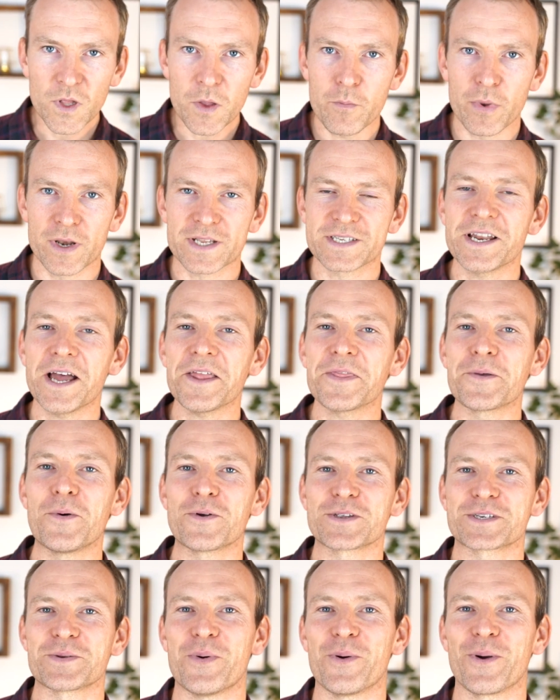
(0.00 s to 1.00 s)
But it's not the
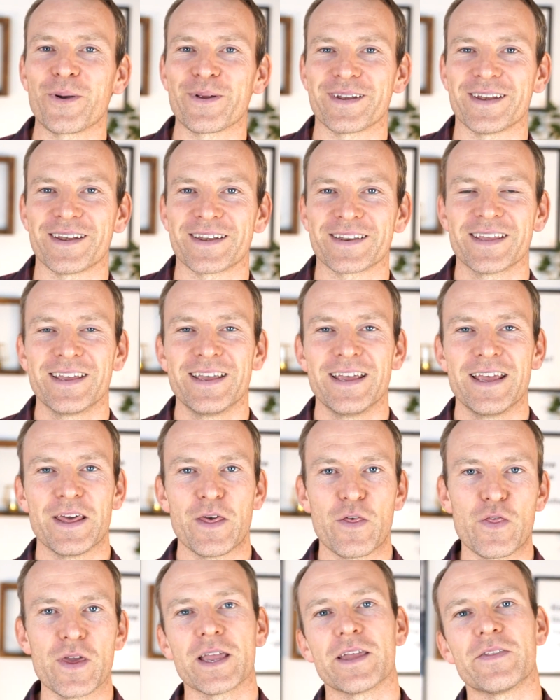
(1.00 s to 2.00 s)
most important
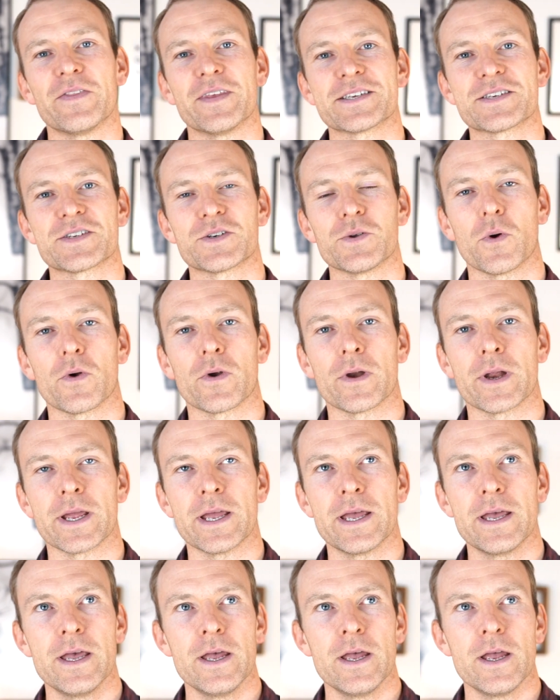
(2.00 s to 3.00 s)
thing in this story.